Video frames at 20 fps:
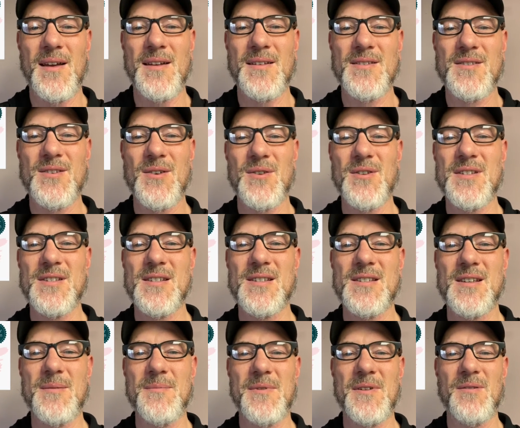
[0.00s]
And so this is
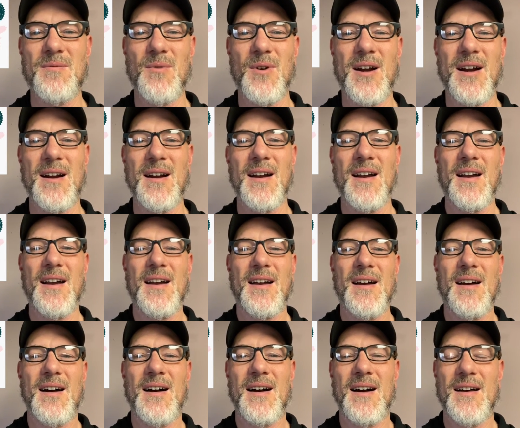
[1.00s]
something where
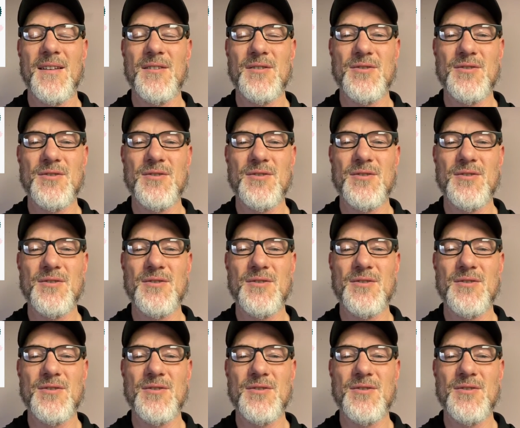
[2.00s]
uh,